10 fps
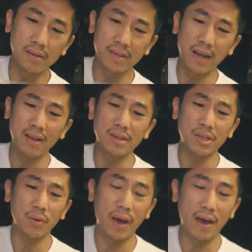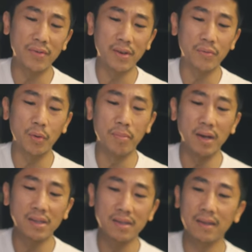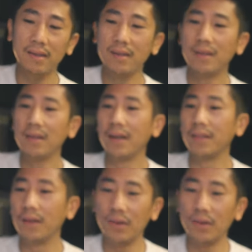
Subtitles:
stand is so heavy and robust, and they